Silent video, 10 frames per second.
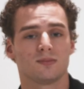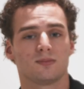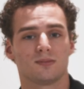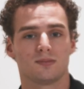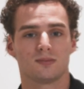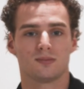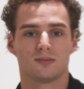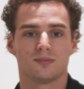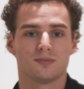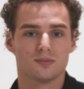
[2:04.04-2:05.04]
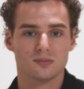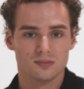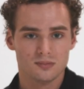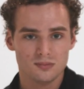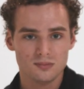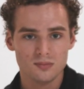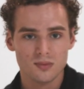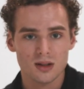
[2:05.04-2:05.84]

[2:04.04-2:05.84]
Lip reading: No one is speaking in this clip.